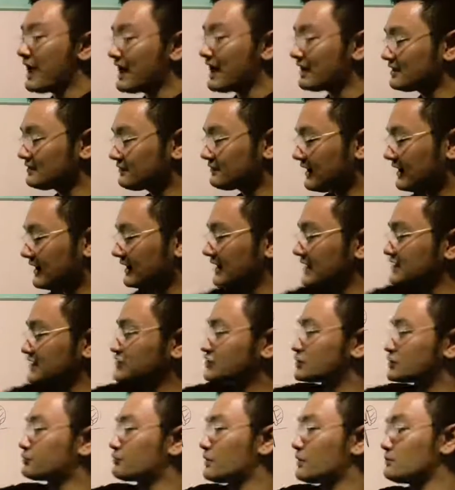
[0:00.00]
why you
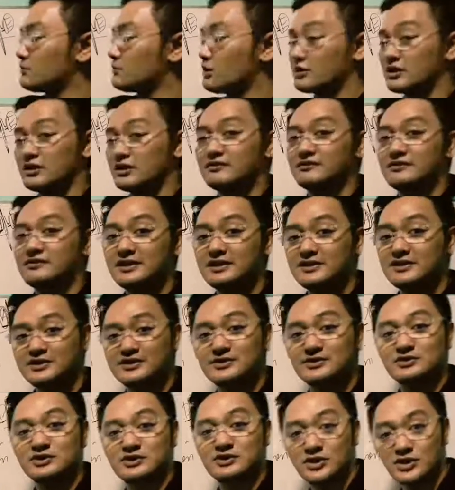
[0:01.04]
elevate is to promote
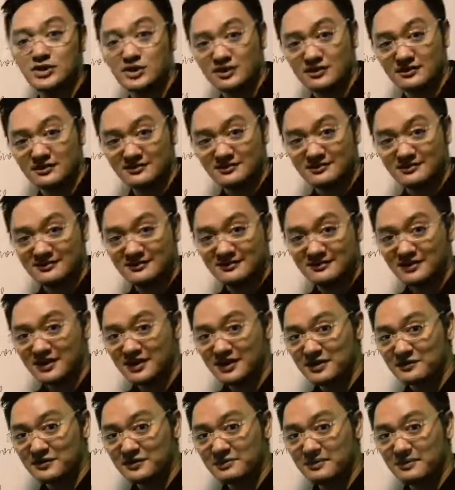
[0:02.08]
venous return.
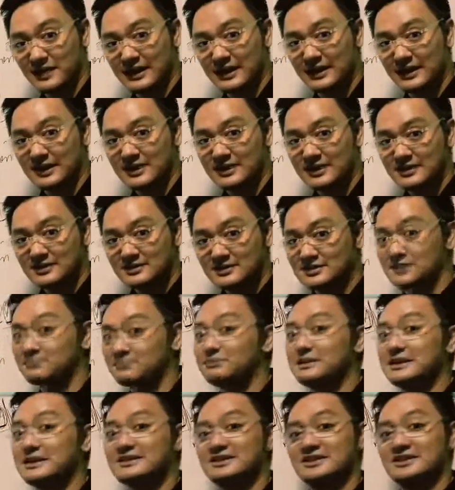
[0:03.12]
Are you with me?
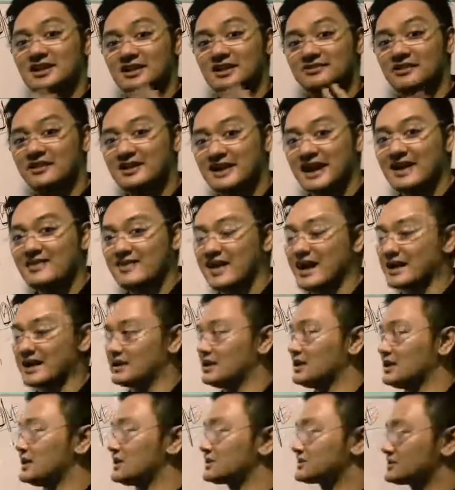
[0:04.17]
So please do not
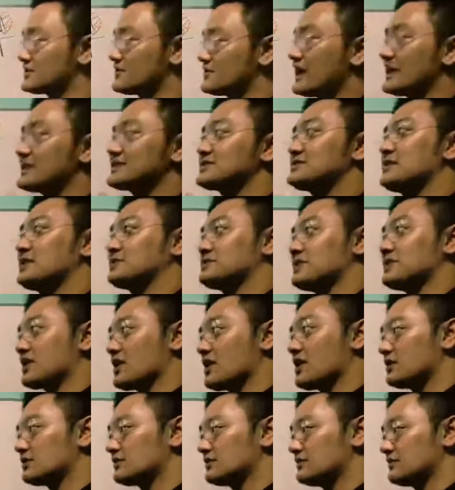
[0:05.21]
forget that. So that is
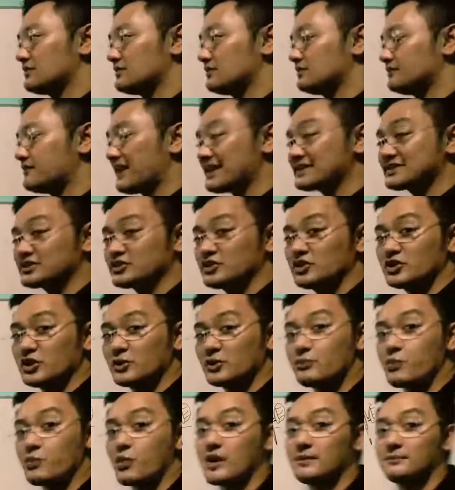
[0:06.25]
what we call
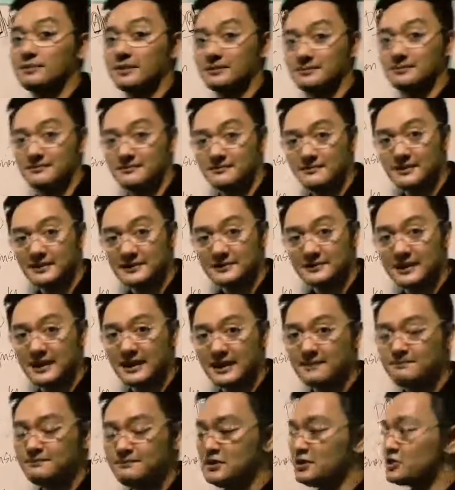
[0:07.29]
vascular problem.
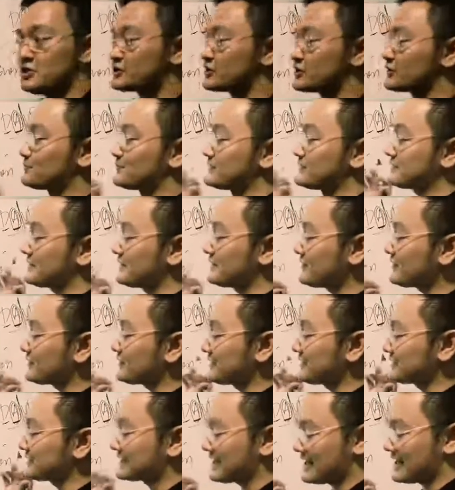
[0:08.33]
Okay, so
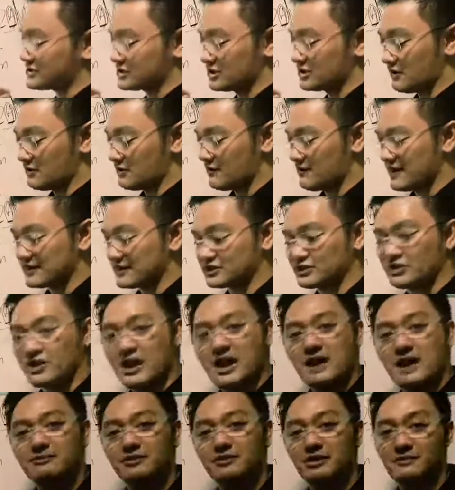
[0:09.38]
specific discussion of the
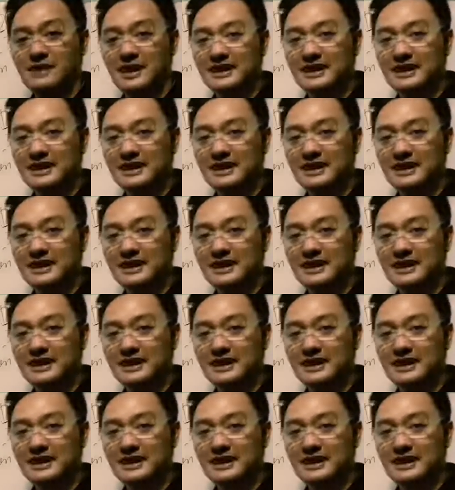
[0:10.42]
vascular